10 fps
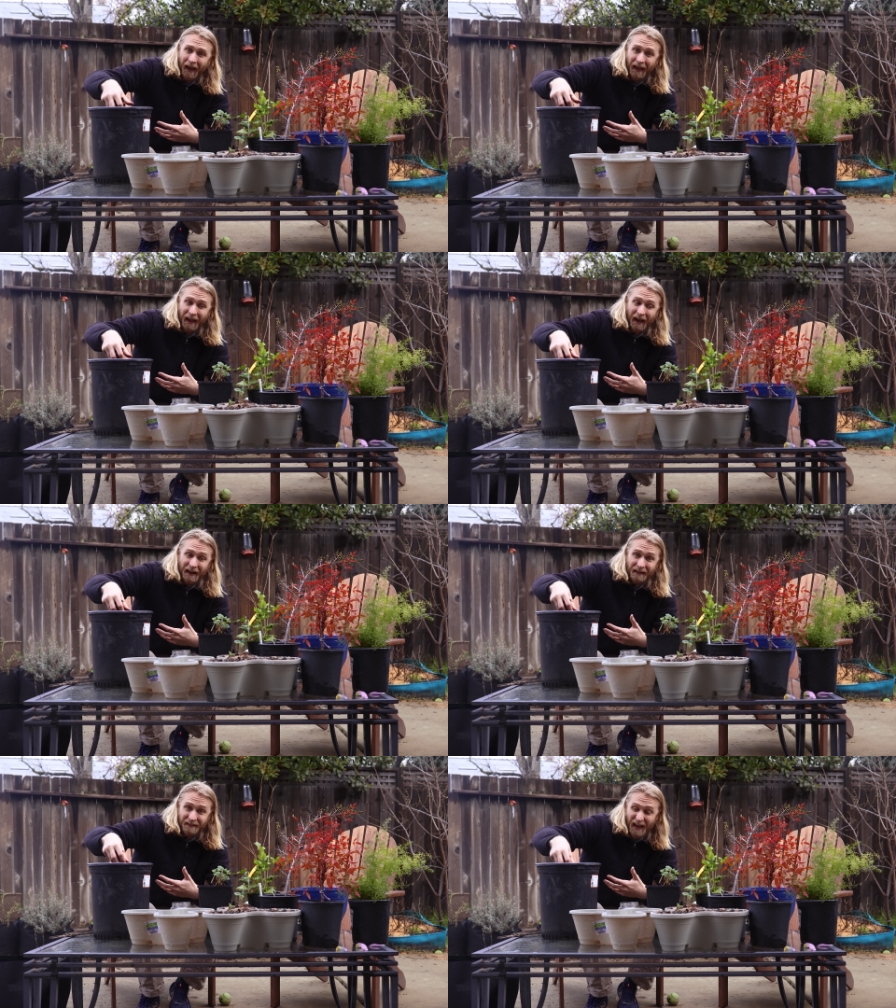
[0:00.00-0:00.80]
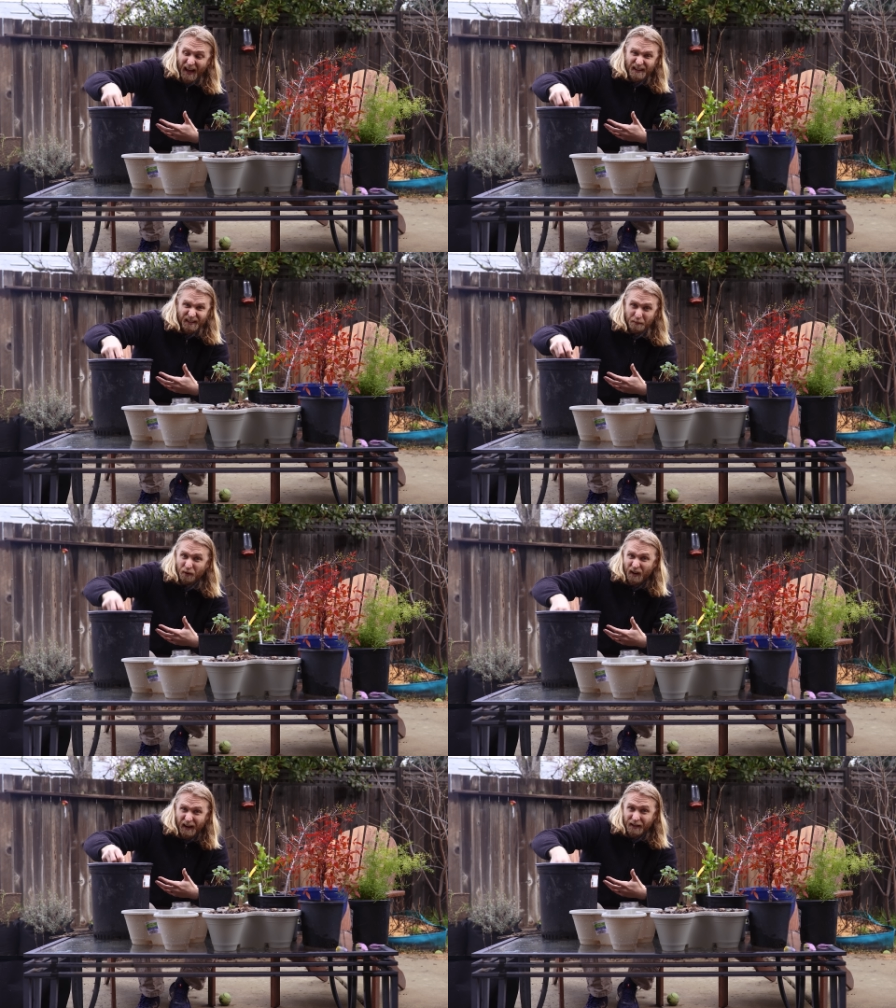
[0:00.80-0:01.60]
and that does a
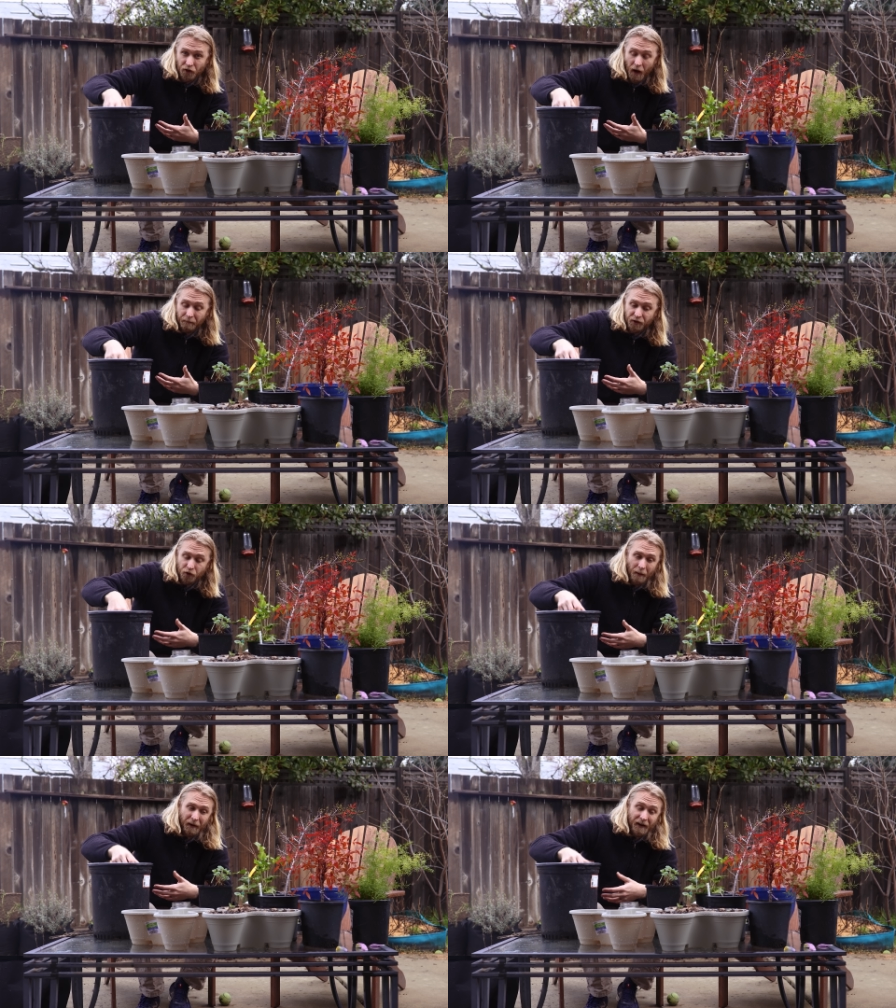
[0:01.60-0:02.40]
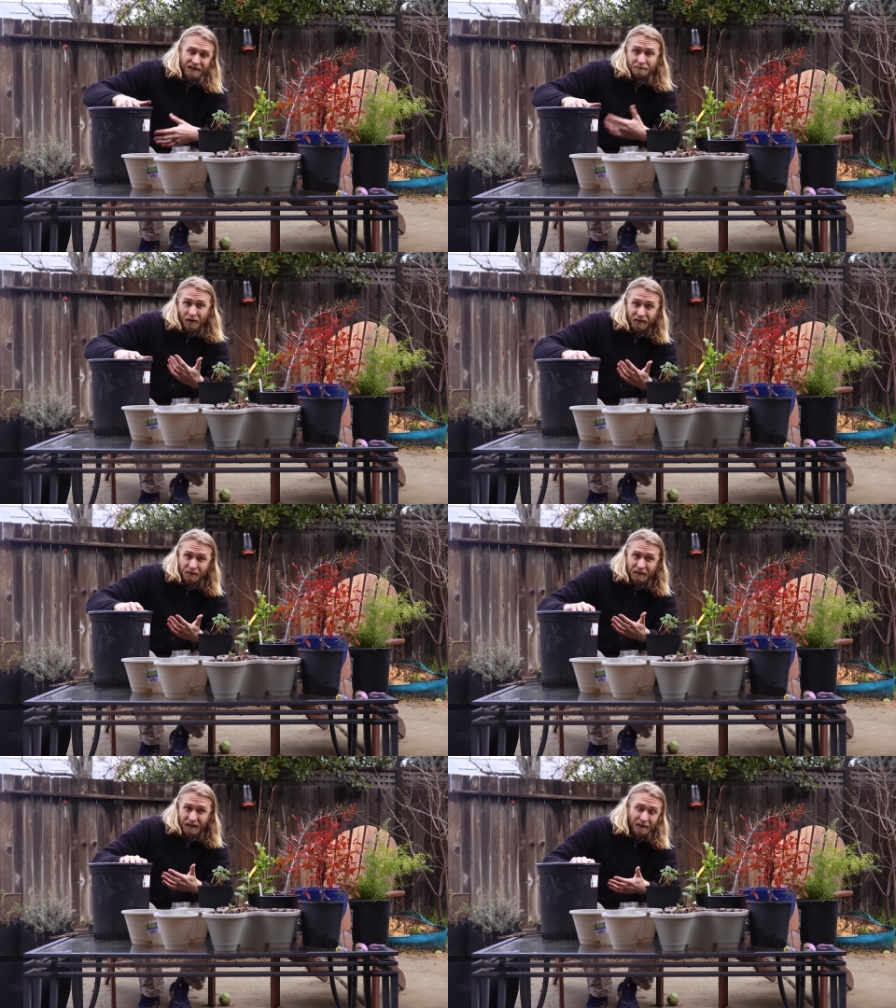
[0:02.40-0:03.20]
pretty nice job for strawberries. Also
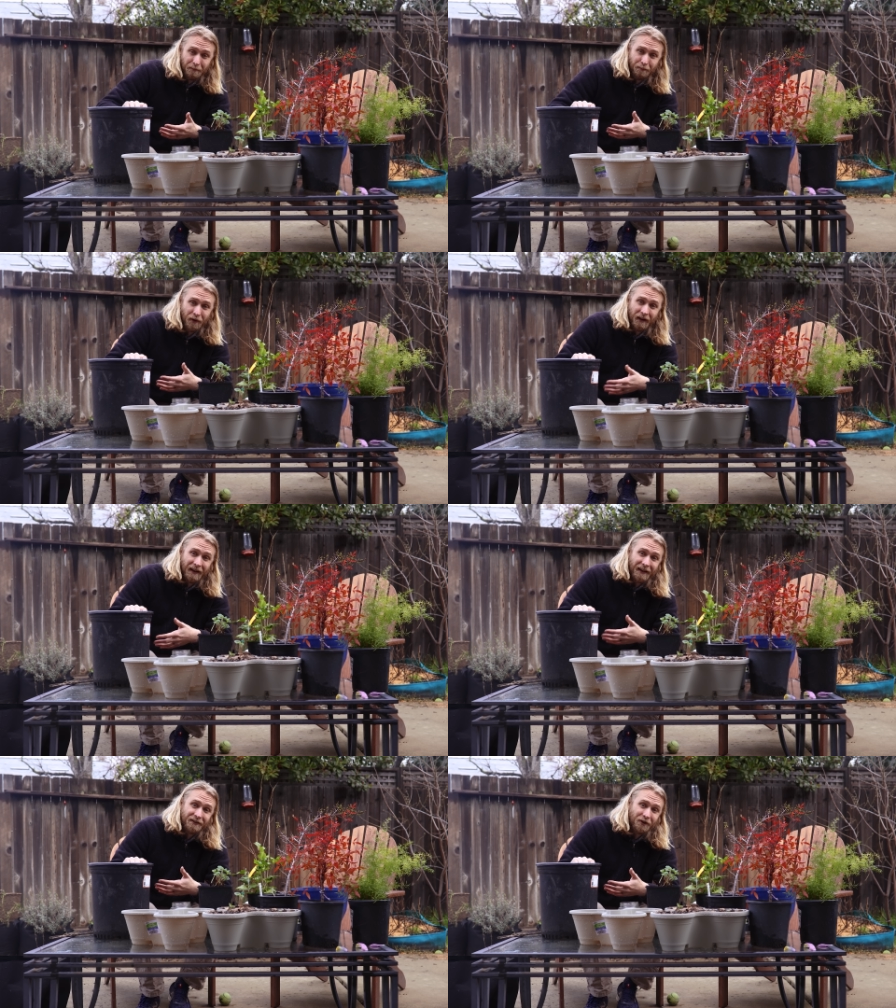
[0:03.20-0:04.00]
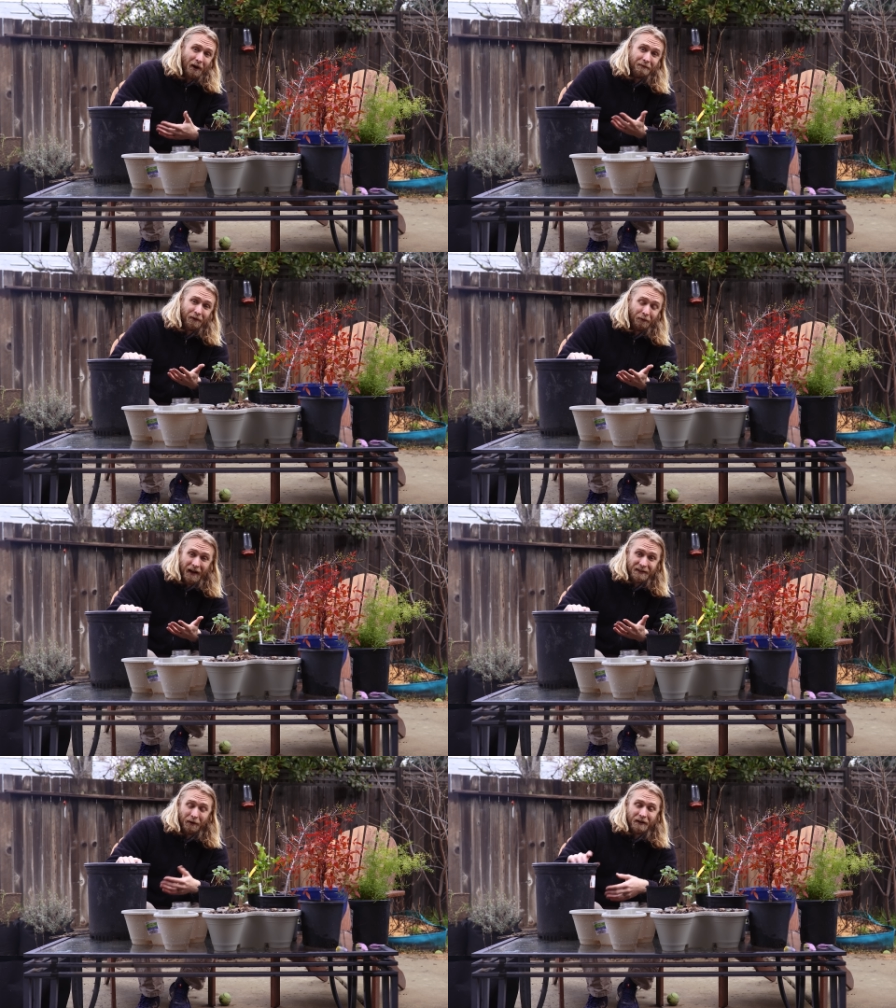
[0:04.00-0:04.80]
does a pretty nice job for
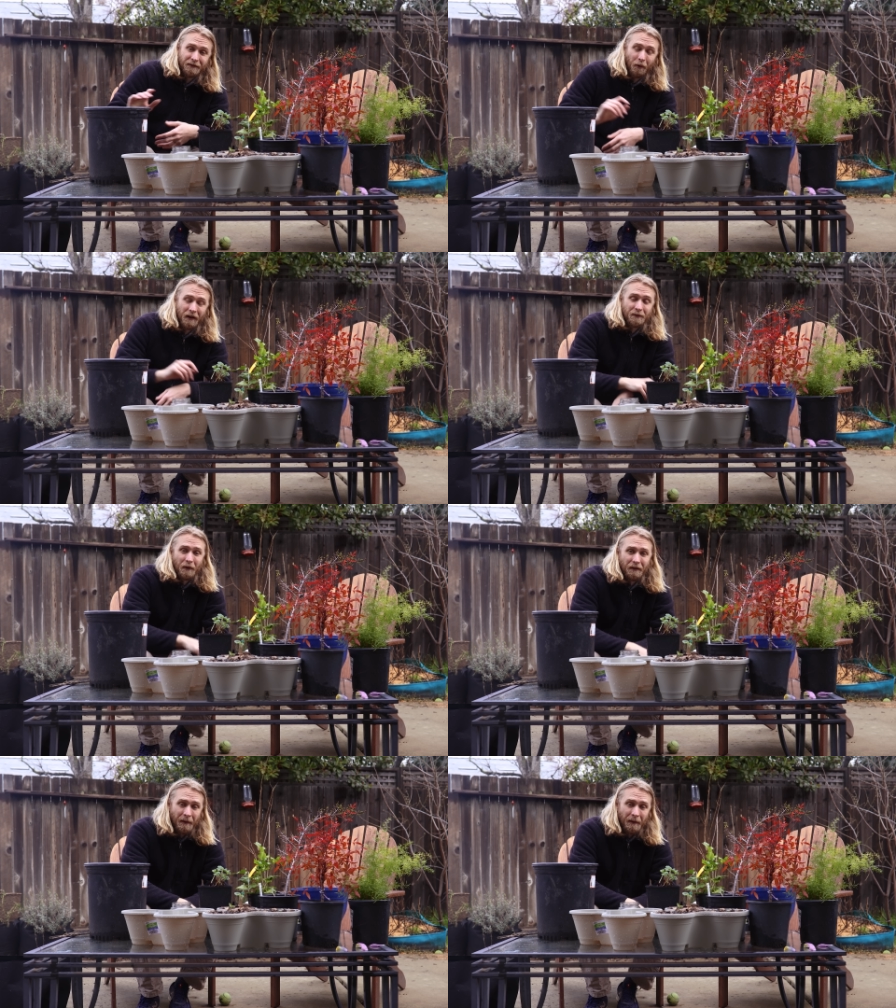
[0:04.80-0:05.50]
raspberries for what it's worth.